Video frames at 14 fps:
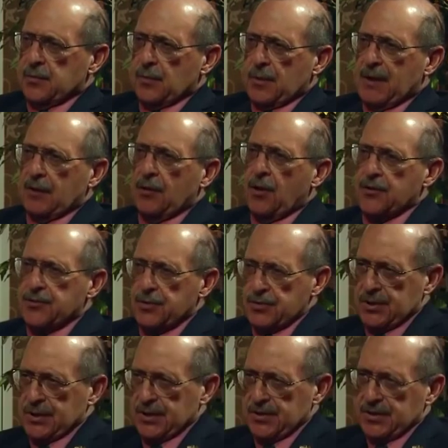is one of my
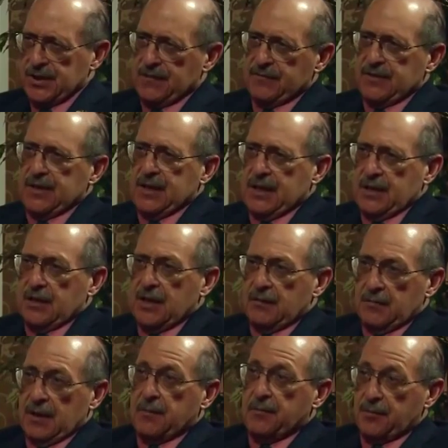lawsuits against the FDA, and
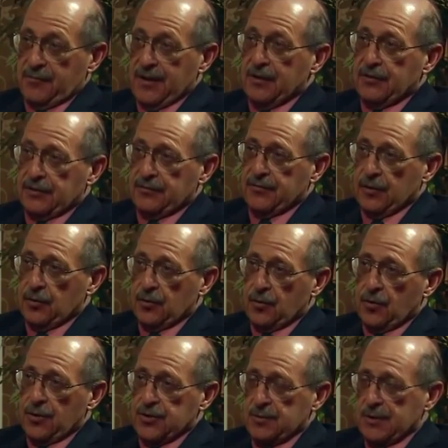I prevailed in federal
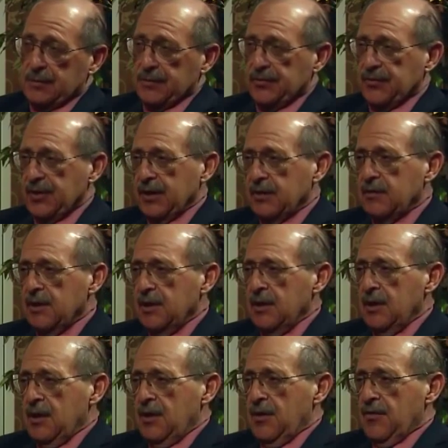courts to be able to say
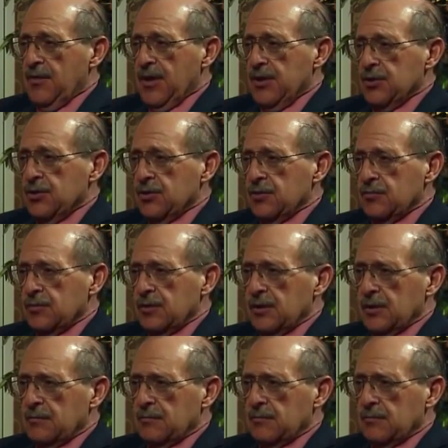that you
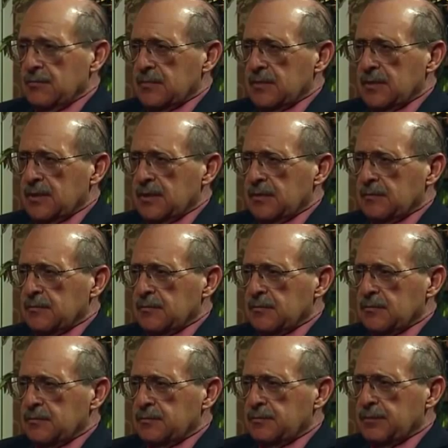can
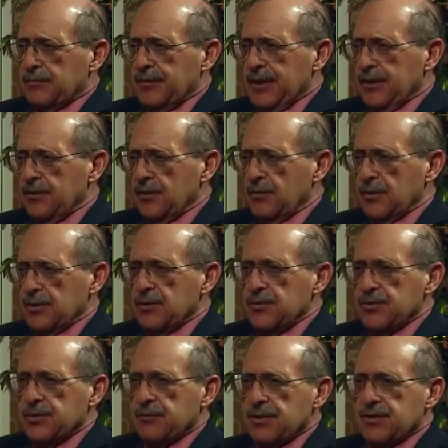prevent or
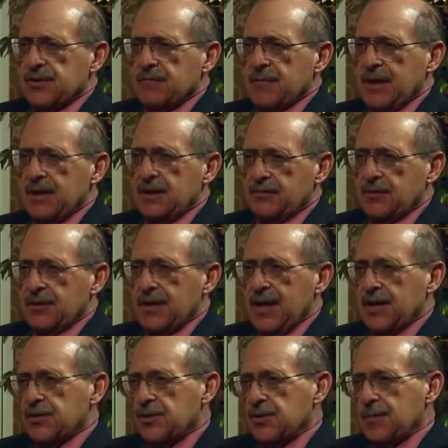reduce the risk of many different
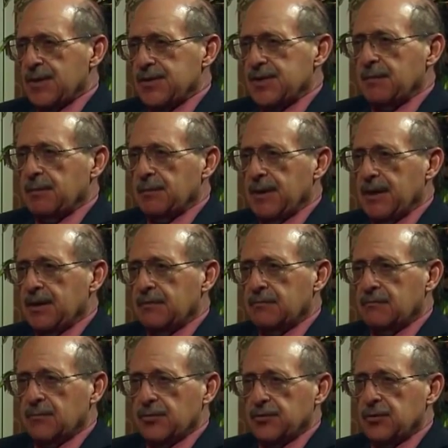cancers by
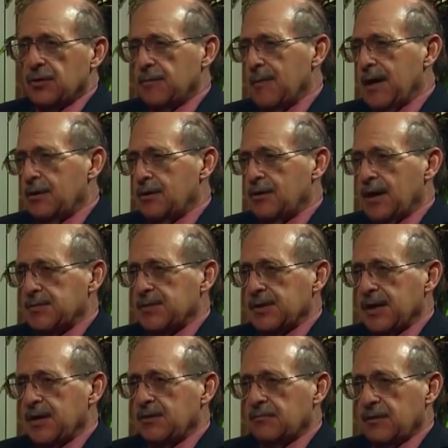supplementing with 200
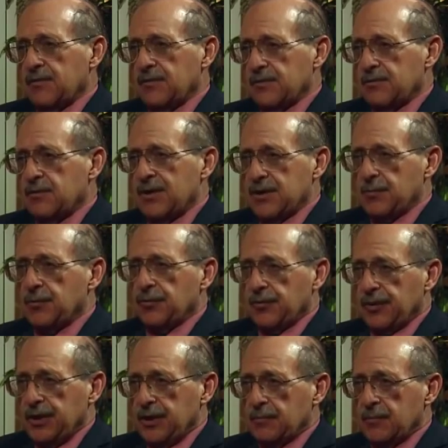micrograms a day of the trace mineral
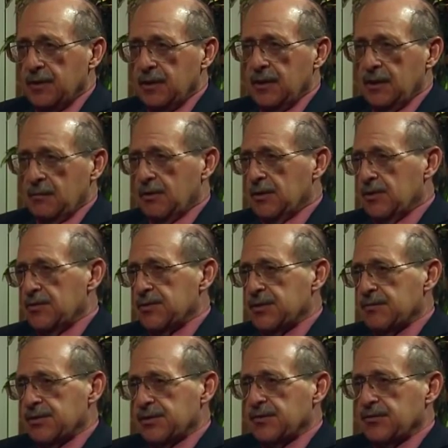selenium.
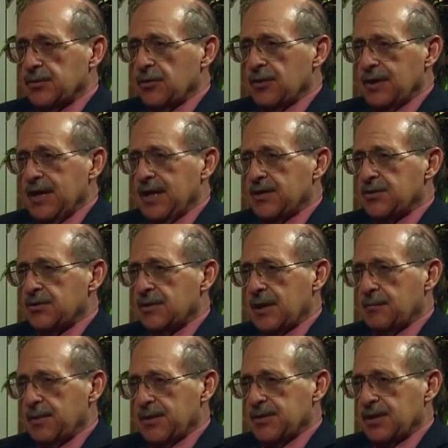Reduce the risk of certain cancers
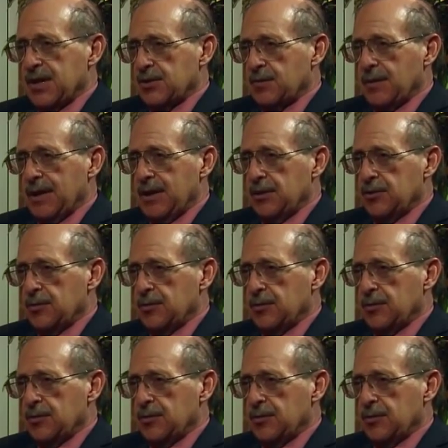like breast cancer by